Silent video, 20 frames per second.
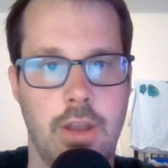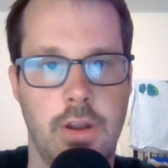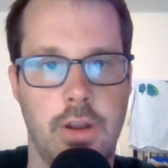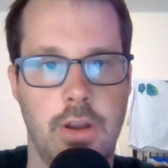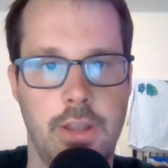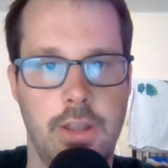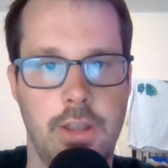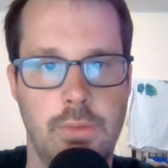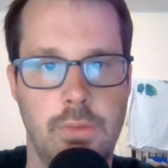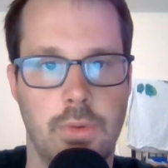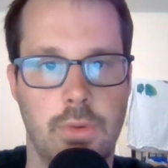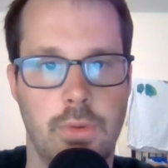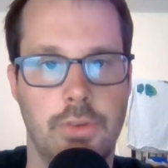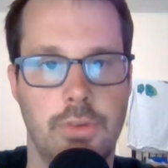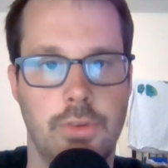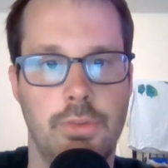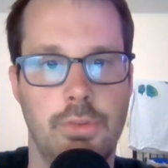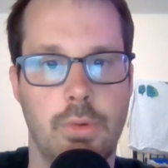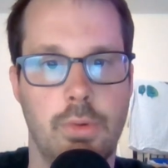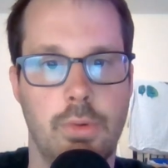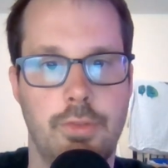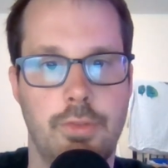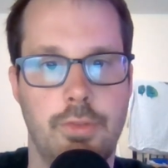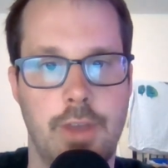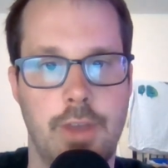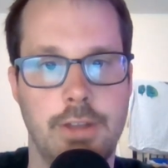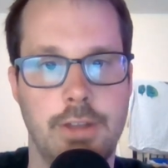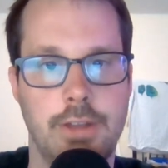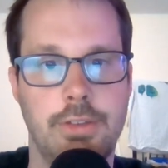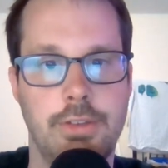headquarters or
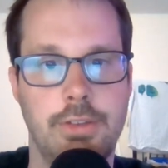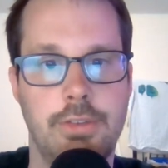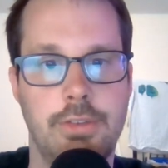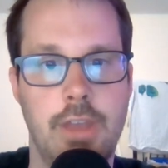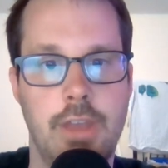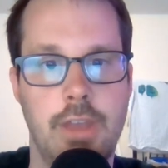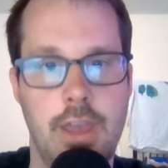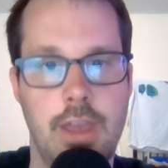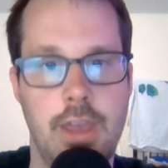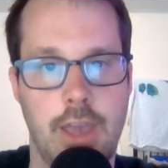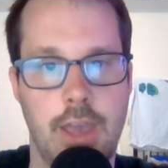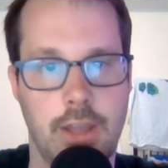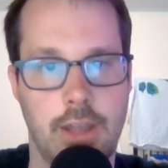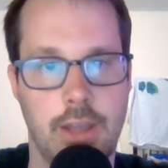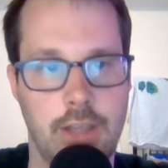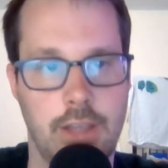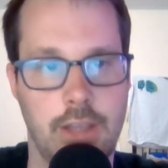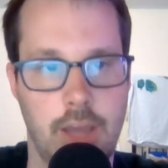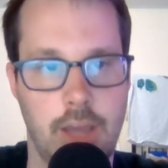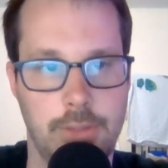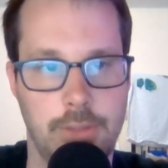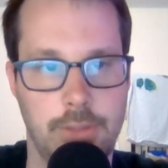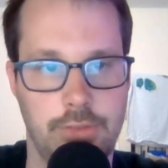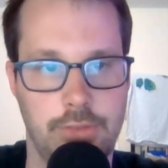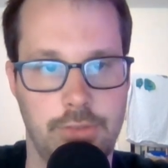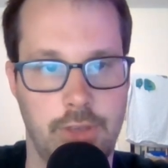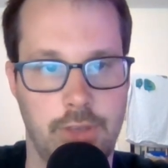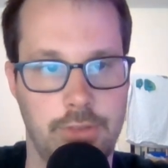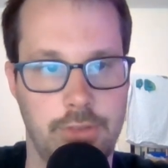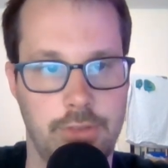find us at a comics
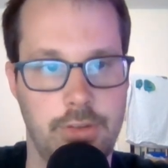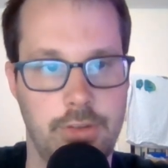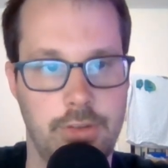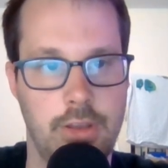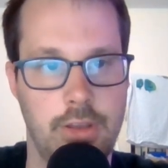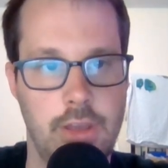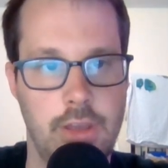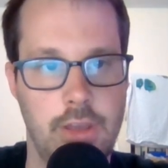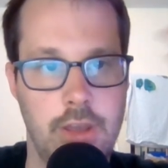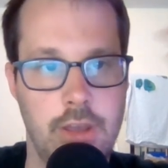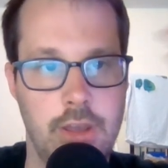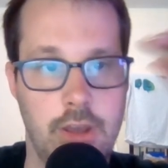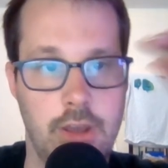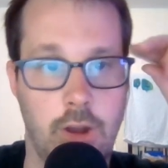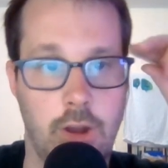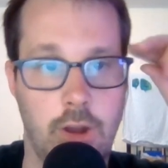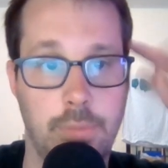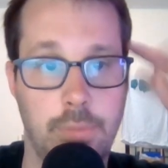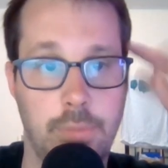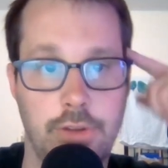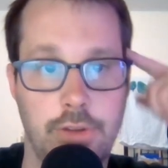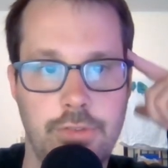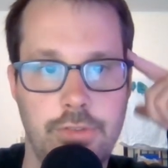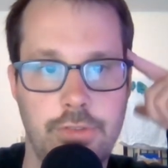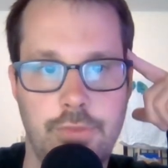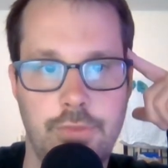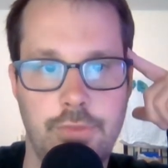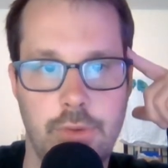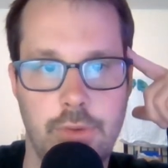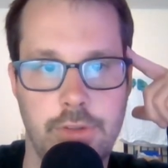fest. Our
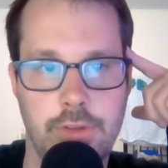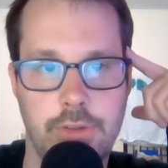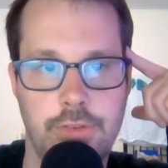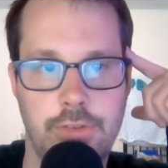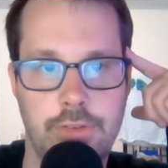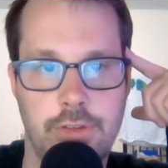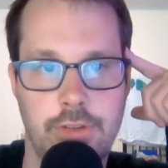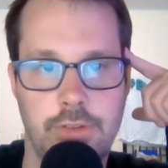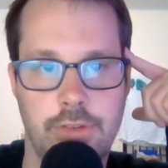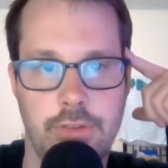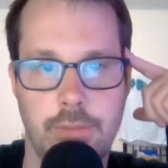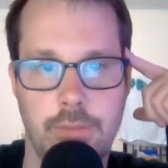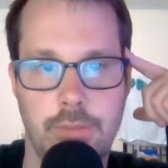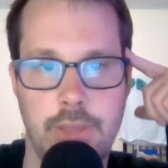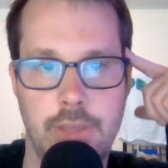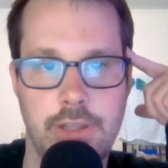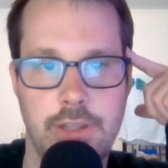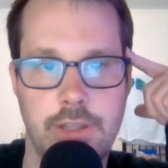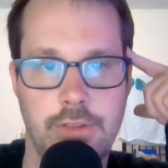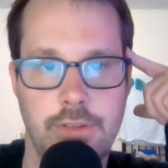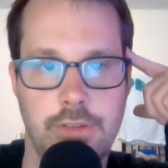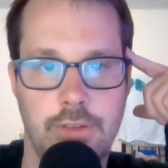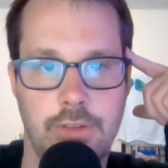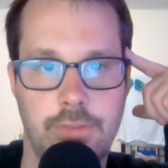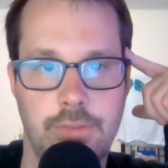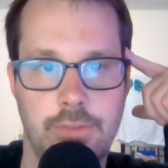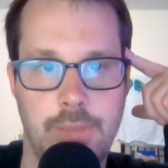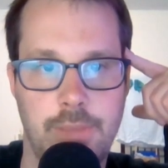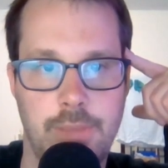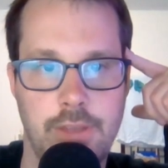present focus is on making a
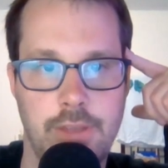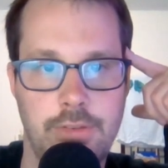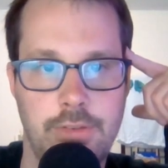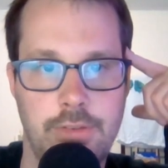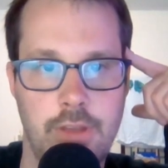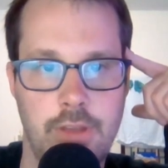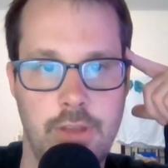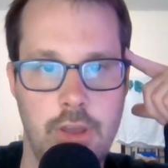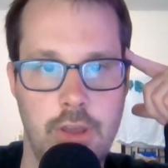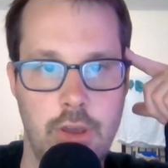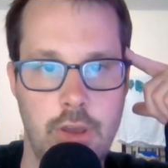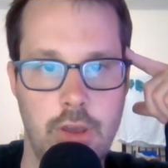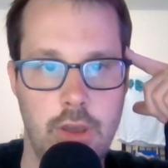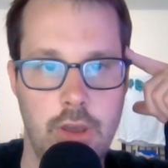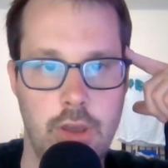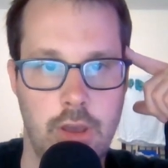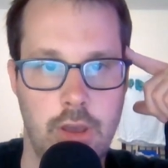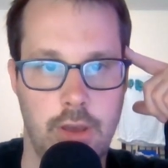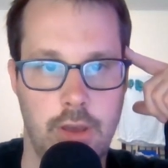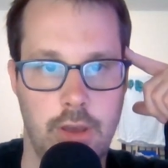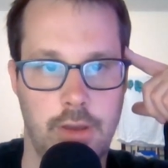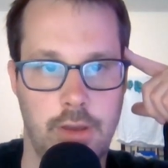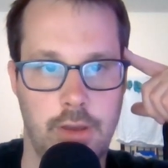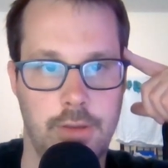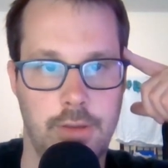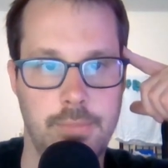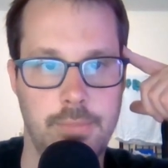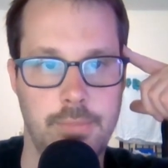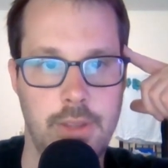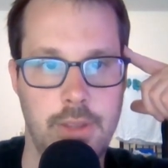space
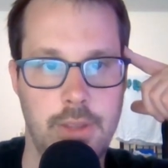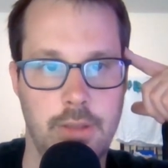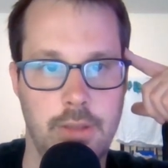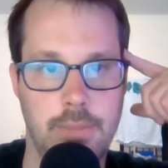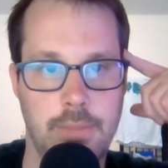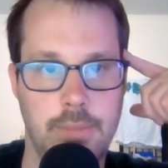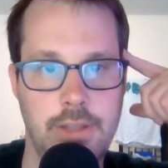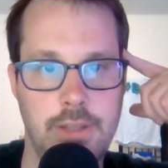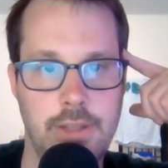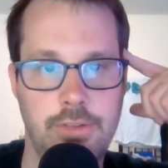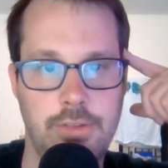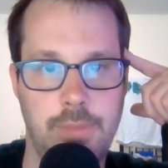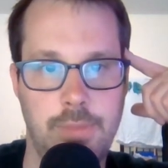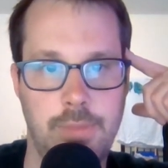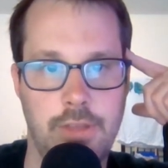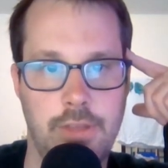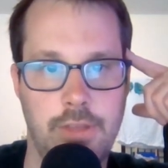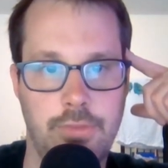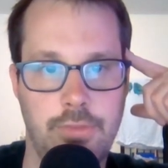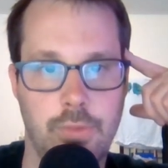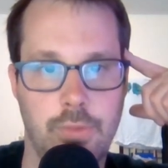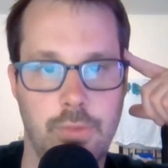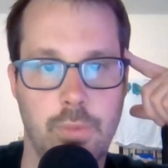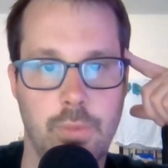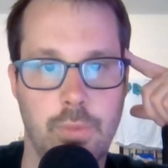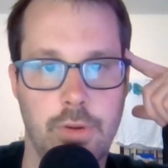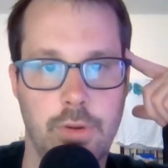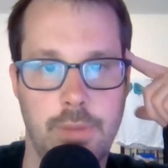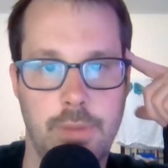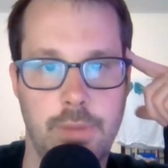and making space for
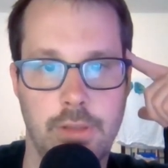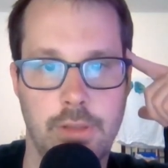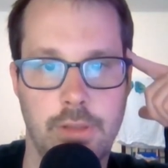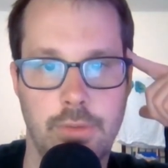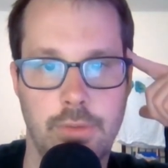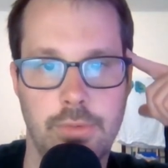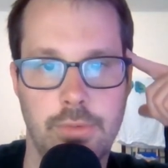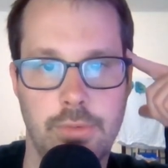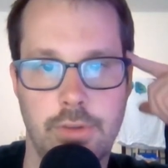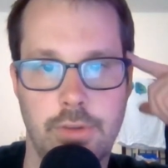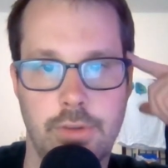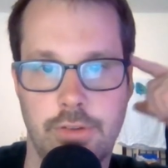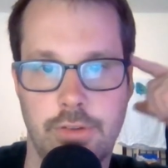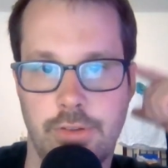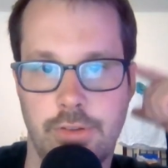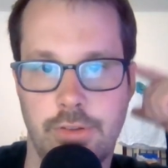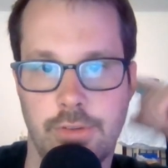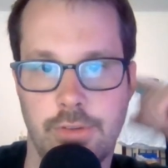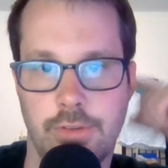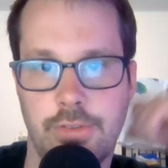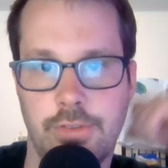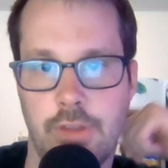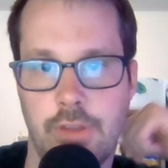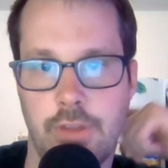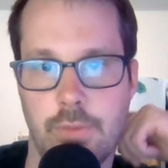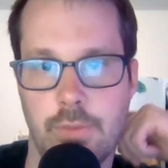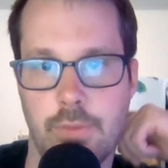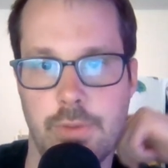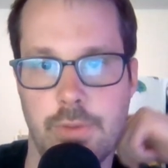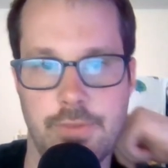work by local cartoonists and
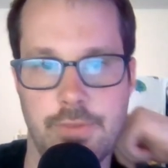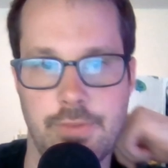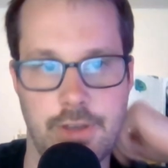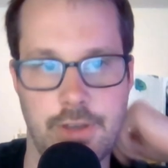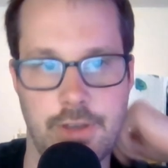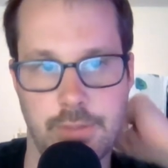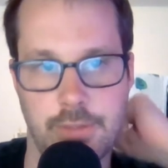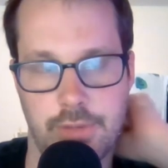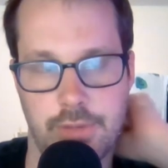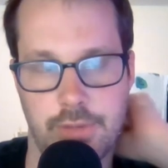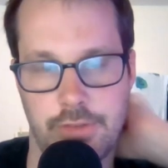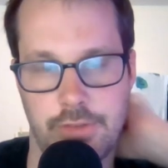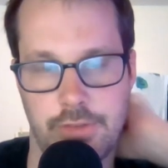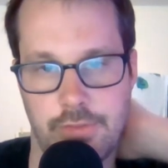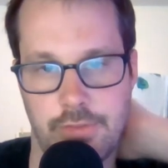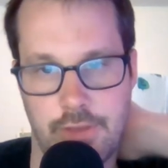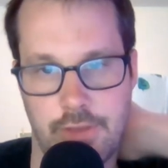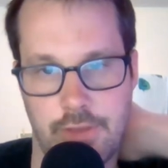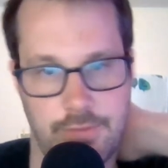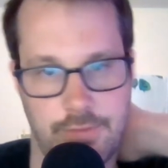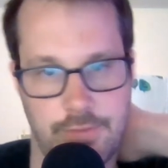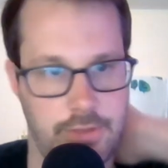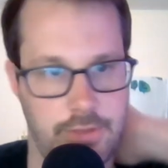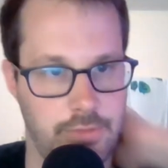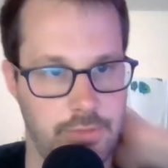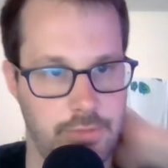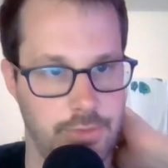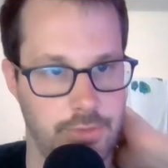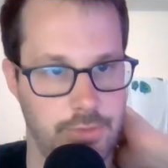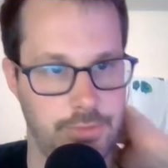what we find impressive at
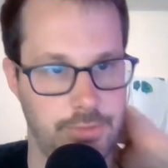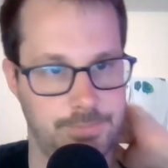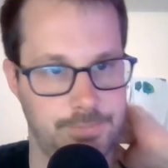festivals.